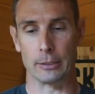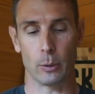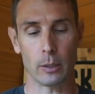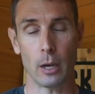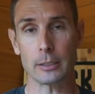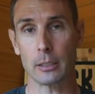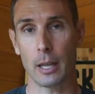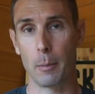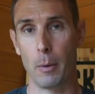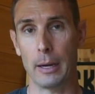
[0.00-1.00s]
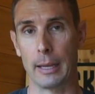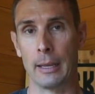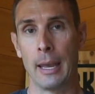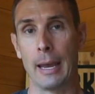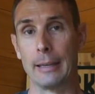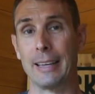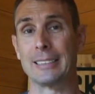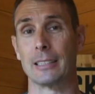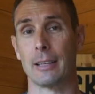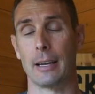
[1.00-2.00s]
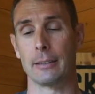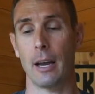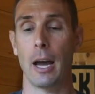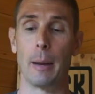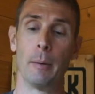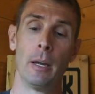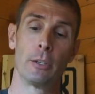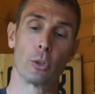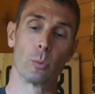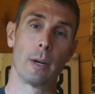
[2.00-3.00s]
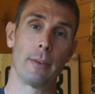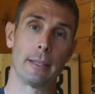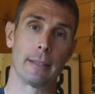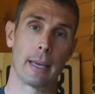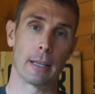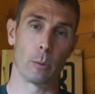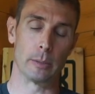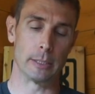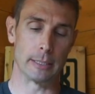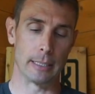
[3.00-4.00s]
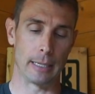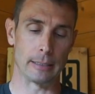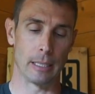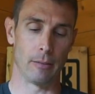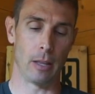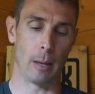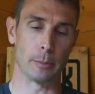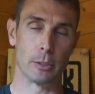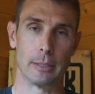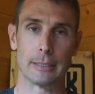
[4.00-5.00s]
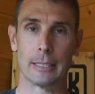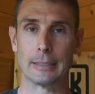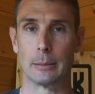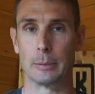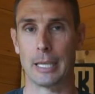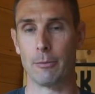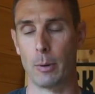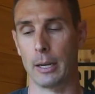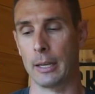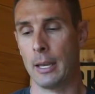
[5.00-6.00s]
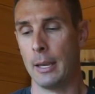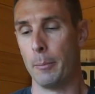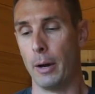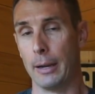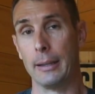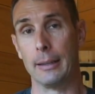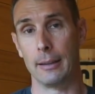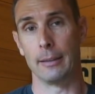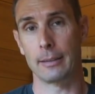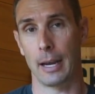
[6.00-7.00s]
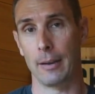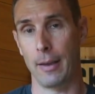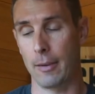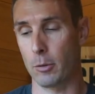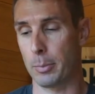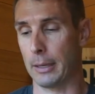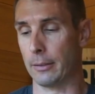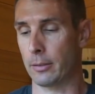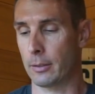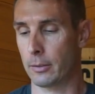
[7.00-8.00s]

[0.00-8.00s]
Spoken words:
So it costs a lot of money, and it takes a lot of time to rivet it together, which is the next level up. So this lets them save money, but it's kind of a heavy piece.